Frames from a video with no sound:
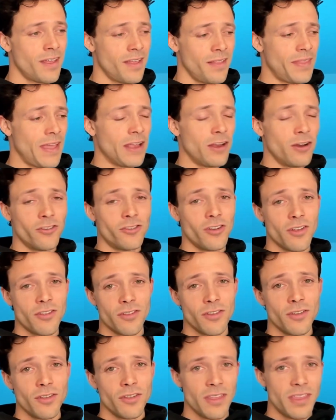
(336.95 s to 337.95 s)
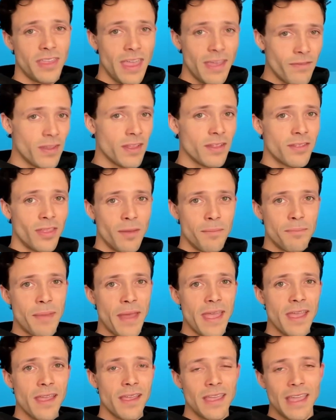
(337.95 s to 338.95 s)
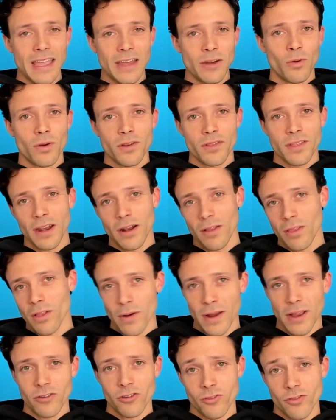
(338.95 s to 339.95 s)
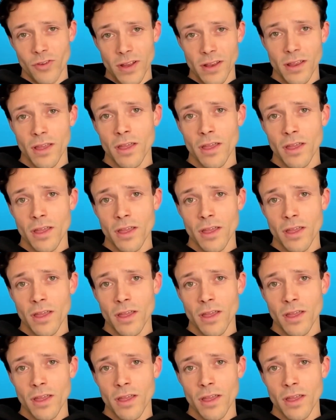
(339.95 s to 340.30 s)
that you're just giving to the bank in order to get a lower interest rate.